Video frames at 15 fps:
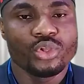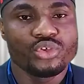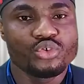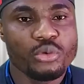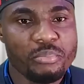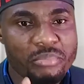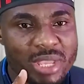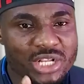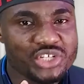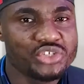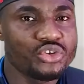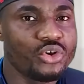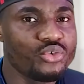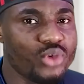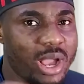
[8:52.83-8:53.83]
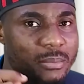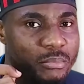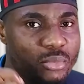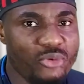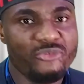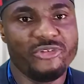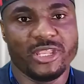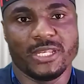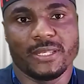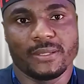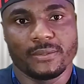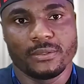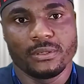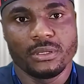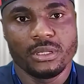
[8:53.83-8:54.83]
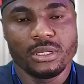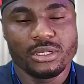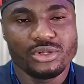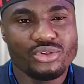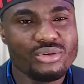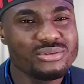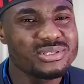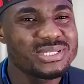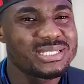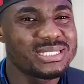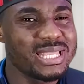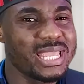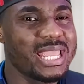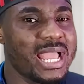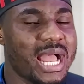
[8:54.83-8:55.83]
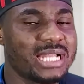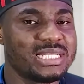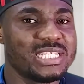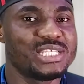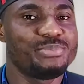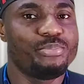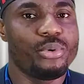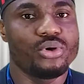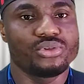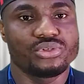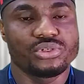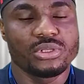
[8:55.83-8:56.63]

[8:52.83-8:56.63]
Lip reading: So make sure you are moving. Don't stay at a spot.